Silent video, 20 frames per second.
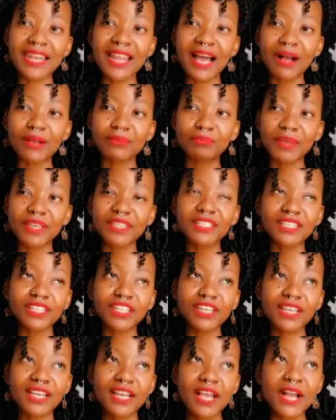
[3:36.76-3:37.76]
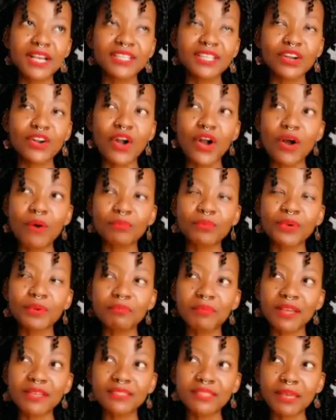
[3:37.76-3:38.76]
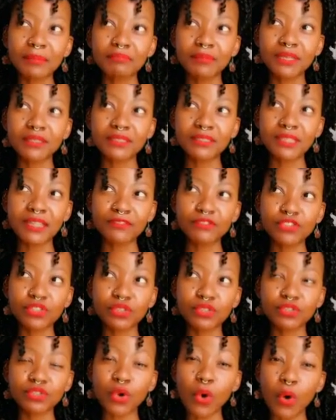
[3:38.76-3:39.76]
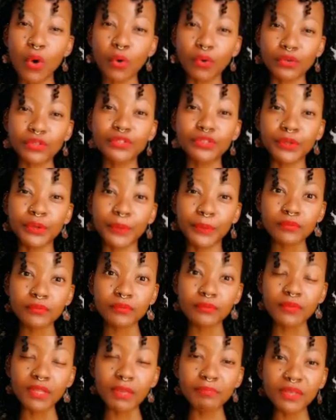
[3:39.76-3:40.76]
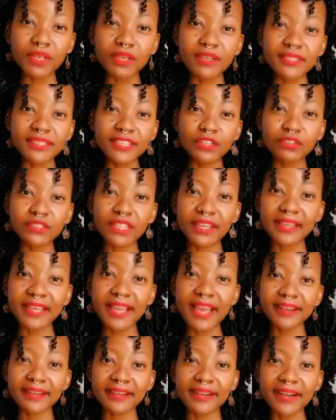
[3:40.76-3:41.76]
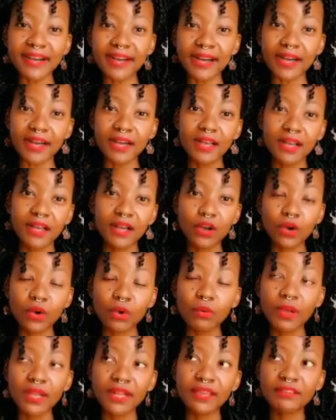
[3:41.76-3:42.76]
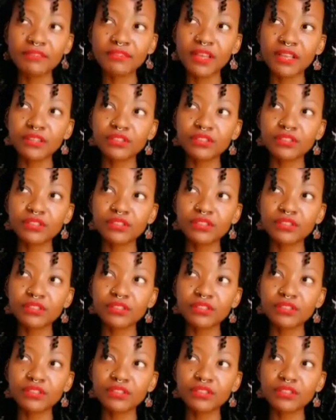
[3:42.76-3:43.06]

basically compromising myself to talk to because he looked like he had a car or whatever.